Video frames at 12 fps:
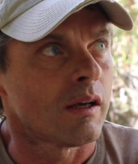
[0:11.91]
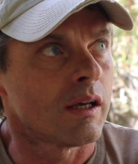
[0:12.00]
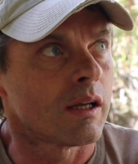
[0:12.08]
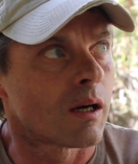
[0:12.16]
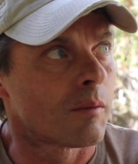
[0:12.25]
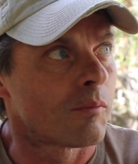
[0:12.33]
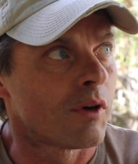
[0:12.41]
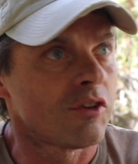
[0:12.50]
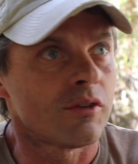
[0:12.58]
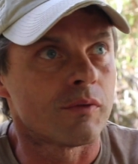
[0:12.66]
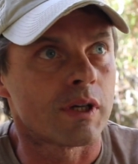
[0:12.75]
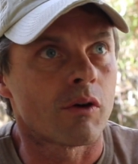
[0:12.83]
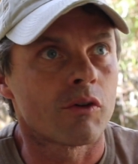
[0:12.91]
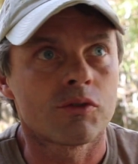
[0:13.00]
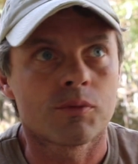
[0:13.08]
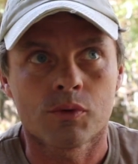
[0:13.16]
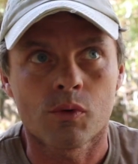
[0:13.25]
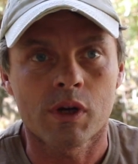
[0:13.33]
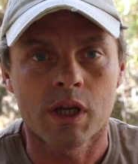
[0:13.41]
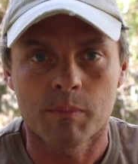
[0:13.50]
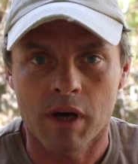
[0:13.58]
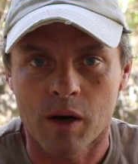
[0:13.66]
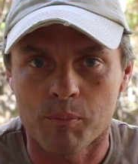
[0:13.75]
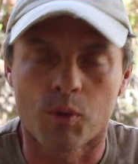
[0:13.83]
In a recent video, I was talking
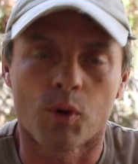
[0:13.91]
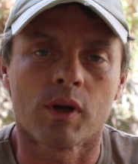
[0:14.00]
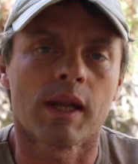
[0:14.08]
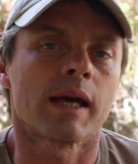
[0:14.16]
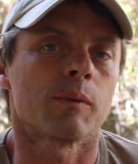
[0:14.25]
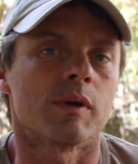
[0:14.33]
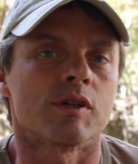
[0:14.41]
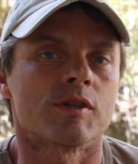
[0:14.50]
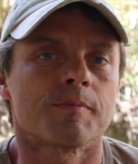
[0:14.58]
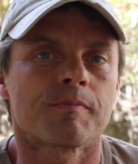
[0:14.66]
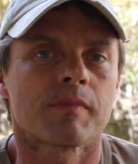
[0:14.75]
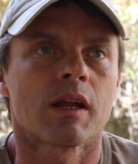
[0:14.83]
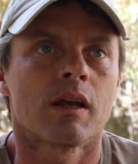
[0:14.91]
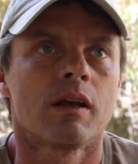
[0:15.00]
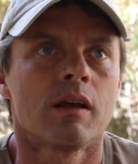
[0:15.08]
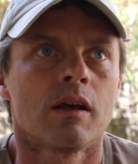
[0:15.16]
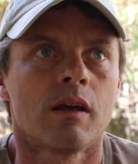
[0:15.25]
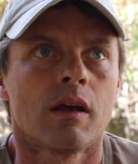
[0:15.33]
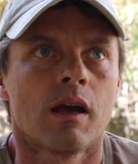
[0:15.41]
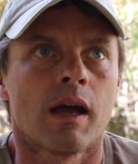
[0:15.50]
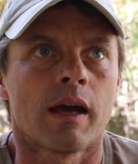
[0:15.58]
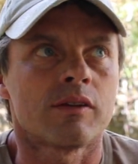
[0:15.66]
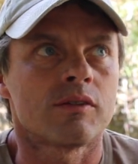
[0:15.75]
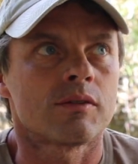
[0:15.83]
about bird language,
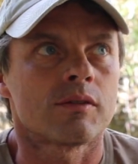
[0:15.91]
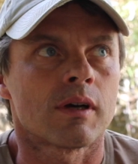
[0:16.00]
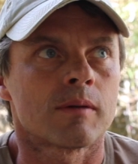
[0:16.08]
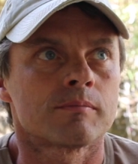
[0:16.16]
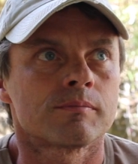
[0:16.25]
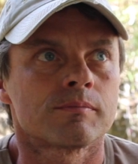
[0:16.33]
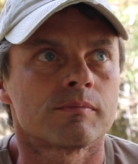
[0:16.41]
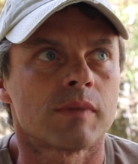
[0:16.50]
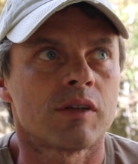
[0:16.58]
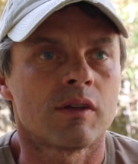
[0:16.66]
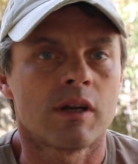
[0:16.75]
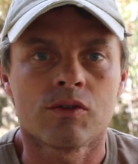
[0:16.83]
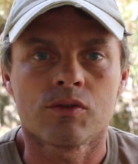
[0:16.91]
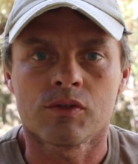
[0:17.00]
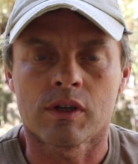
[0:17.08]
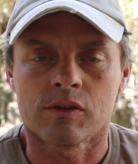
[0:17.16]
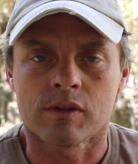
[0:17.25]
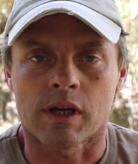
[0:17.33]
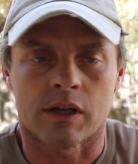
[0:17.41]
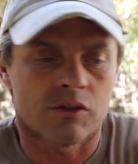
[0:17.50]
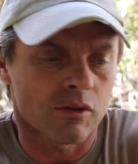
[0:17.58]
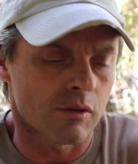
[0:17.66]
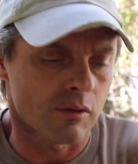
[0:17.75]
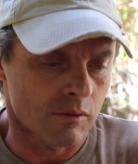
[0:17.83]
and it's an interesting study.
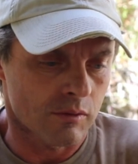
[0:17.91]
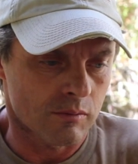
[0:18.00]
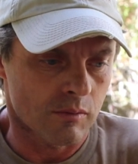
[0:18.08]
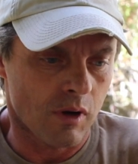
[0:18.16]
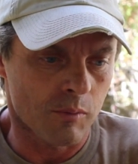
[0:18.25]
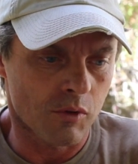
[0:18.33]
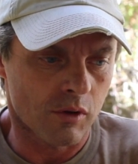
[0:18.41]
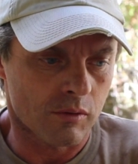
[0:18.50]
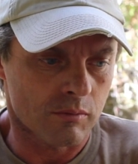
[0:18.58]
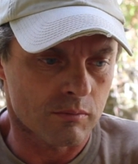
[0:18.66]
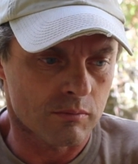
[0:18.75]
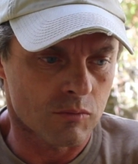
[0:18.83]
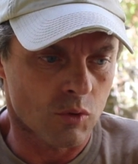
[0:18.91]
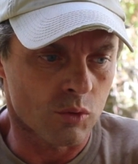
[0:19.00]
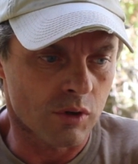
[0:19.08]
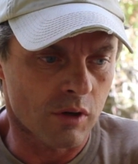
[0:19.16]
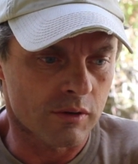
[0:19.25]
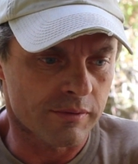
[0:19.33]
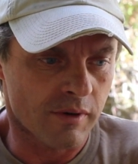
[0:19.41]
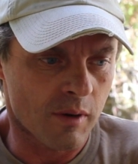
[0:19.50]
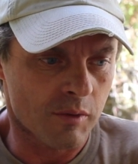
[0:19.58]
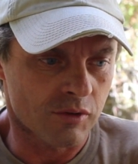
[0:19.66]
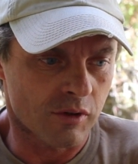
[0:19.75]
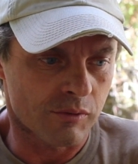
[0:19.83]
So I'm not, or don't
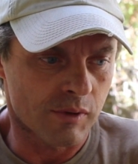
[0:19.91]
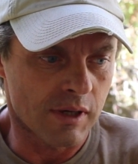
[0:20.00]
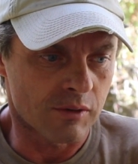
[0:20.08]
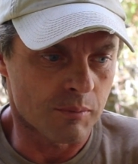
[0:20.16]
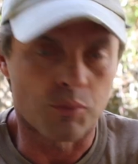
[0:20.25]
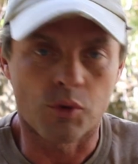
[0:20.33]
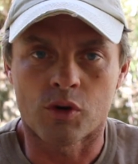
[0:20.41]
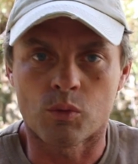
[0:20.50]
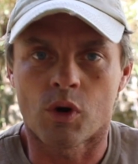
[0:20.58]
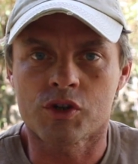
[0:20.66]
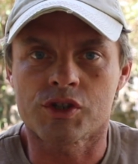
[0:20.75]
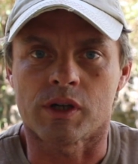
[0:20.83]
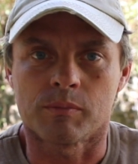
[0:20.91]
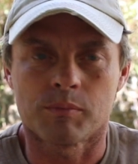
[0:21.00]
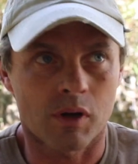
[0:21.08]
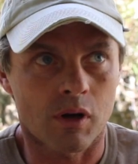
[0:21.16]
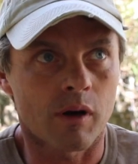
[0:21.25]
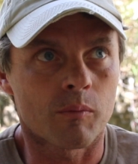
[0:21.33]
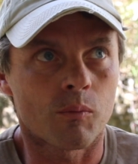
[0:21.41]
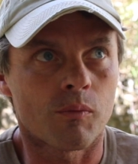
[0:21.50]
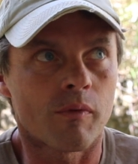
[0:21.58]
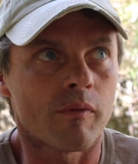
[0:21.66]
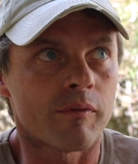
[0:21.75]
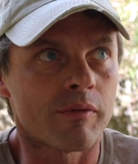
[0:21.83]
define myself really as a bird watcher, but I'm
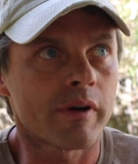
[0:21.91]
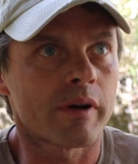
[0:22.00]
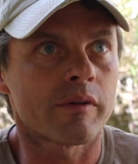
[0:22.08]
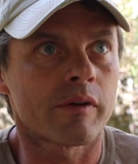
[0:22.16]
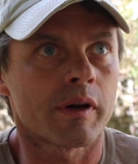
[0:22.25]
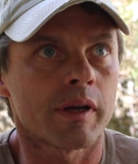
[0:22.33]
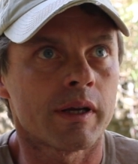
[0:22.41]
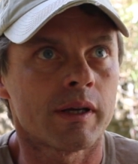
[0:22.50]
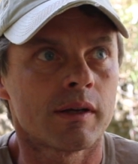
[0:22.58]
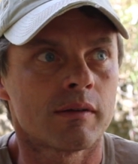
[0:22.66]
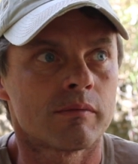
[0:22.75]
very